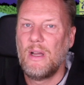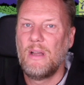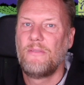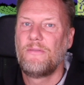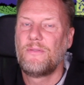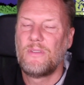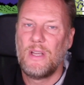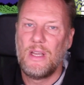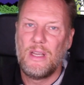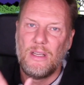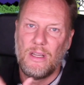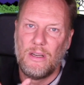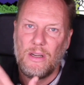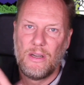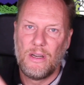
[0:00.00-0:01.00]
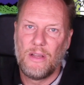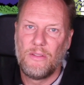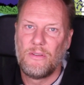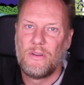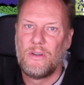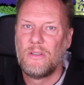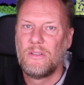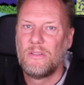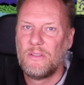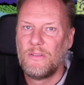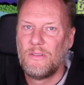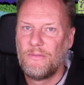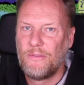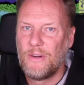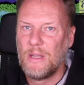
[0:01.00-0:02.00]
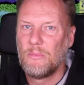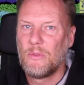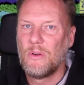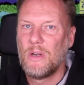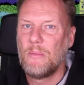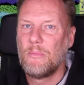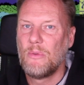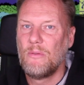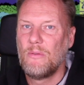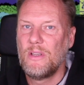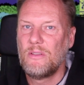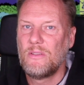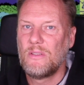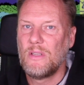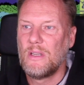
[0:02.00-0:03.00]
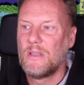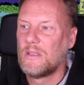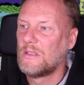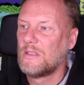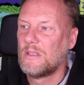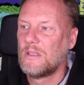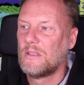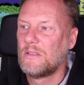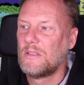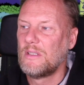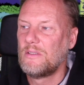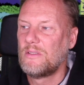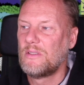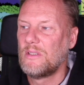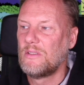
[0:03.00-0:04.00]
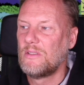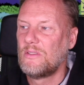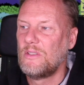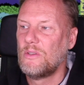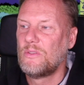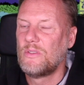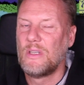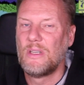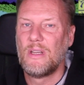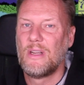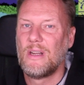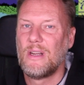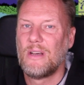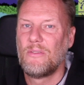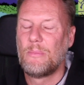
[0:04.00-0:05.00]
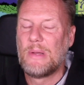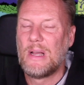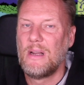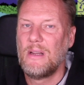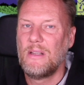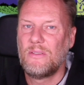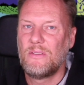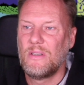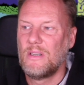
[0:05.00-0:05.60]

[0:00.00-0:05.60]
I've taken another frame grab of it, and this is using another palette.